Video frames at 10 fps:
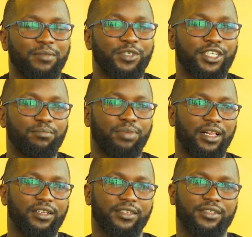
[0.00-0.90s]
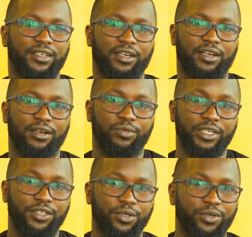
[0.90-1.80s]
MTN Pulse
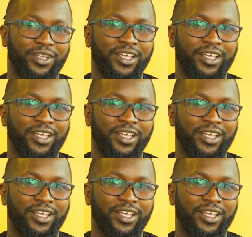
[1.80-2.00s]
radio.